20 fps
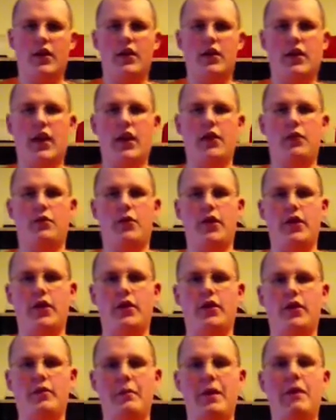Anyway,
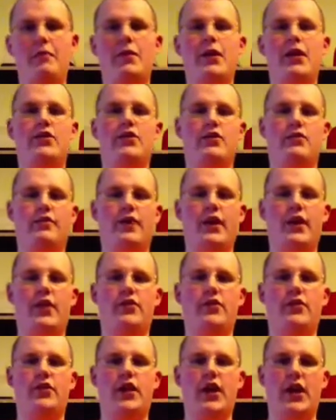the bandits
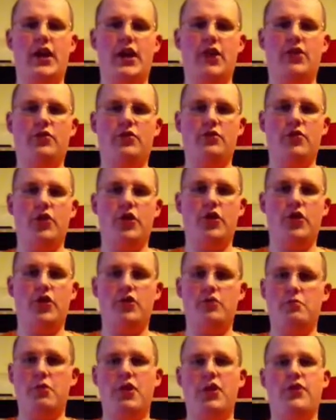advance, and as a result,
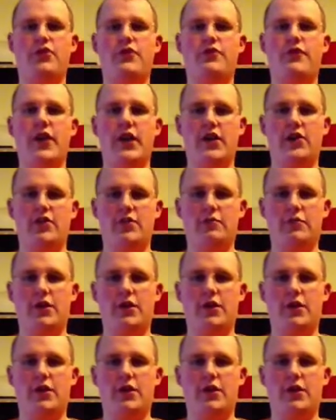a humongous fight ends up